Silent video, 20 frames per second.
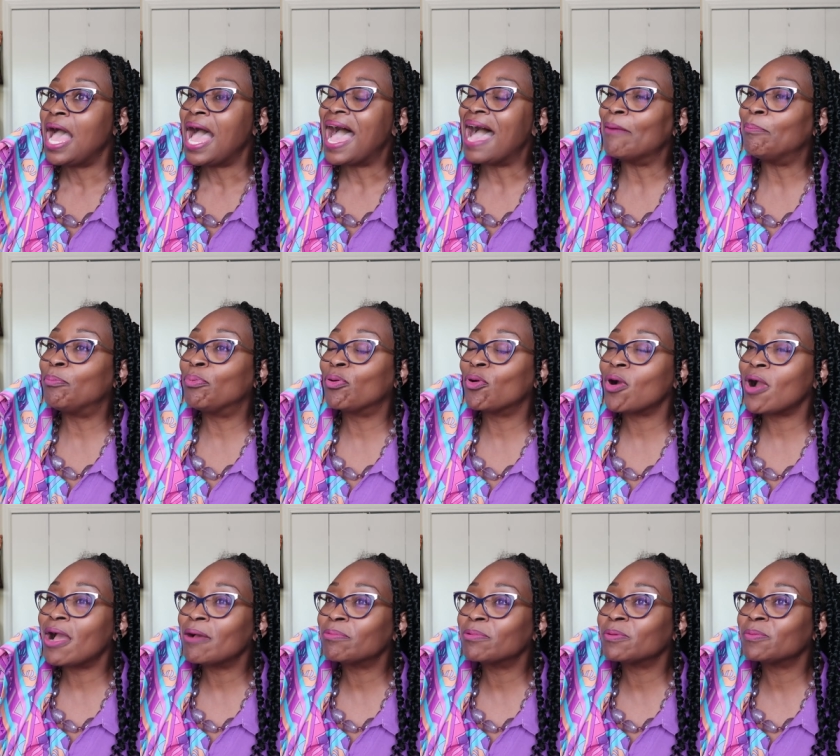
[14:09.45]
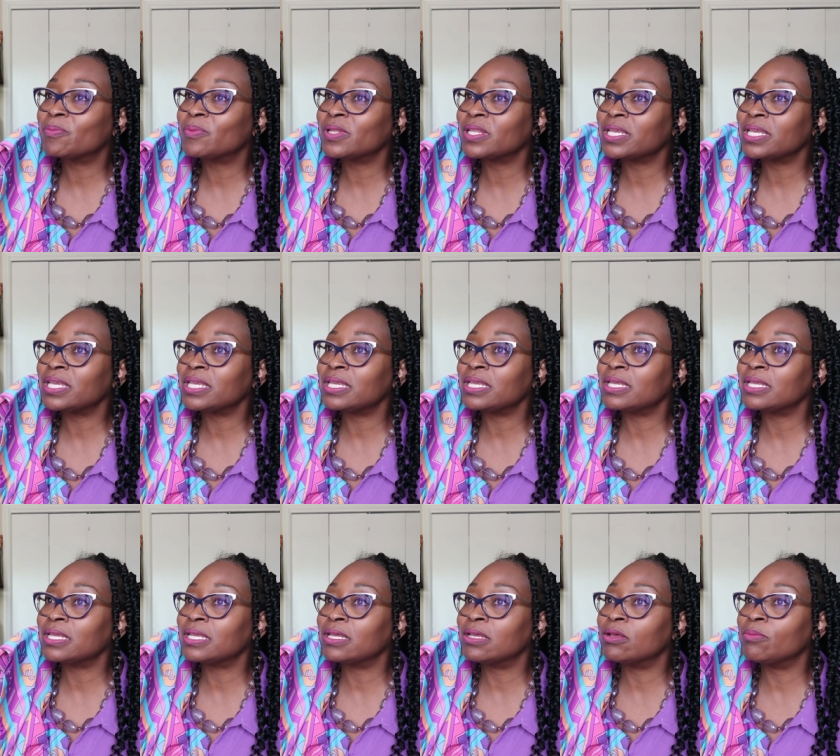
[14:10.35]
I
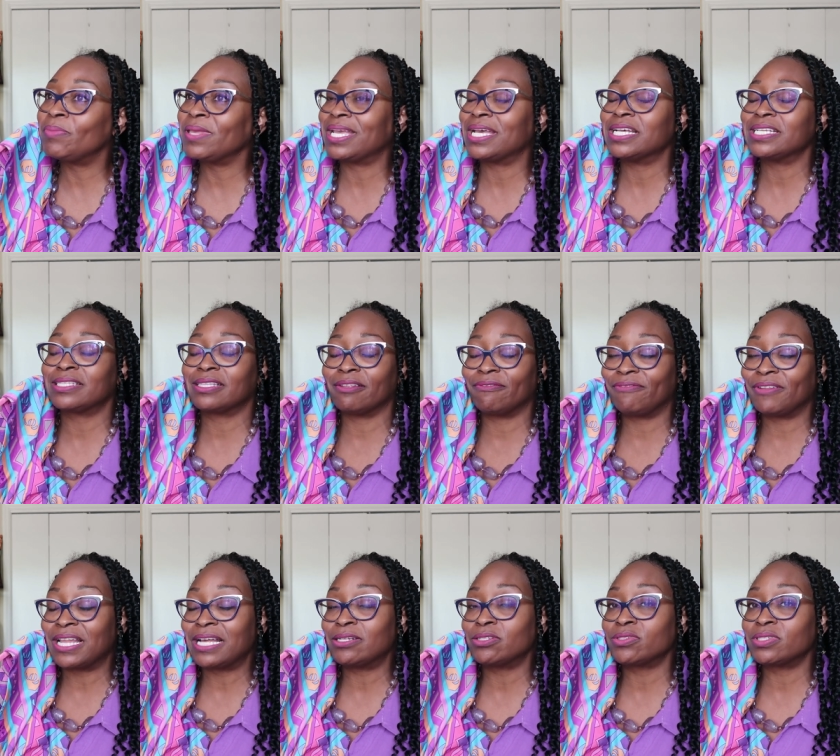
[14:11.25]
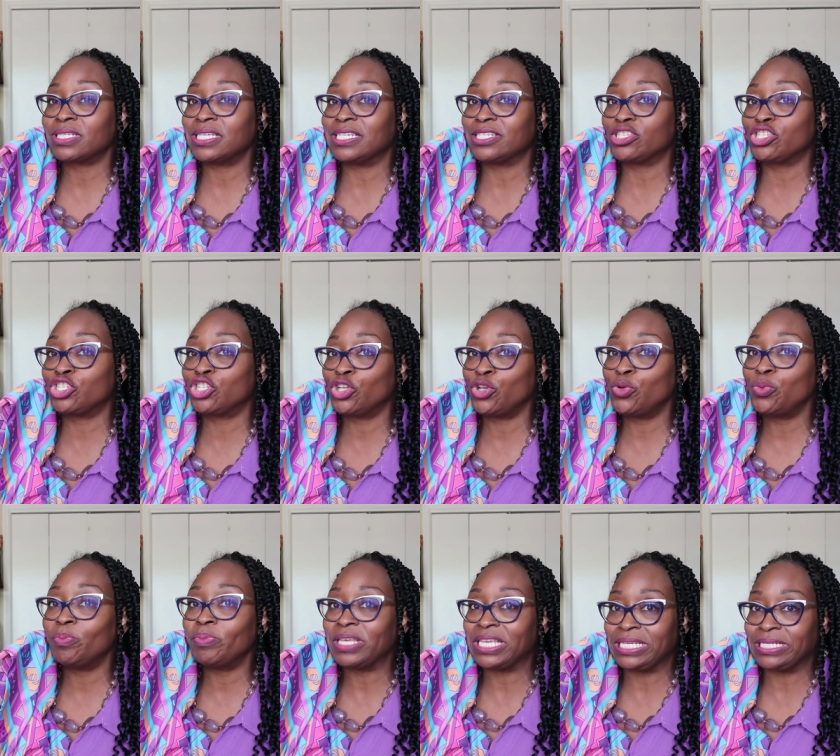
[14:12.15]
probably because the flounce is
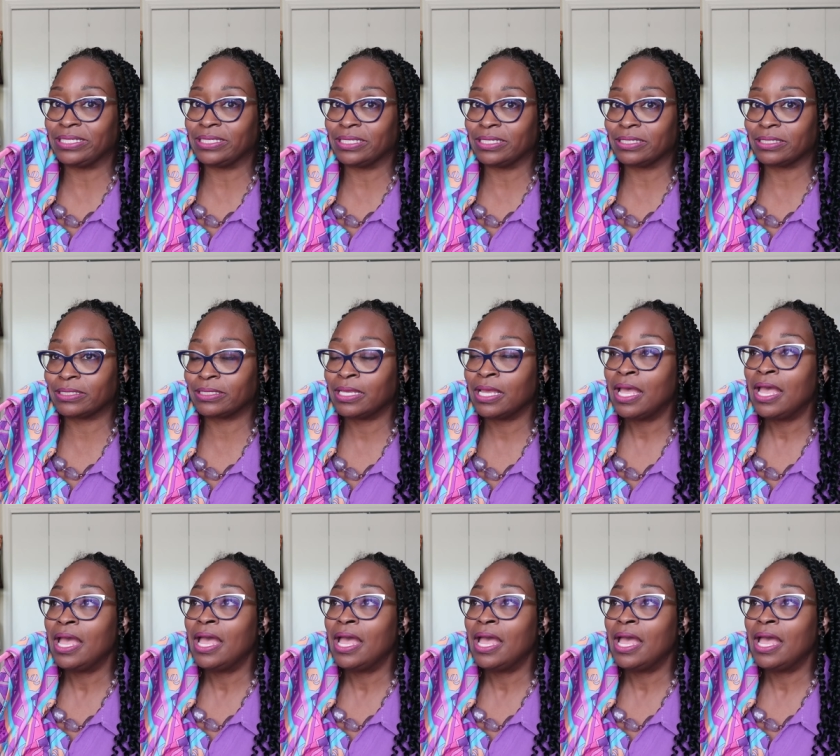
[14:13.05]
two pieces.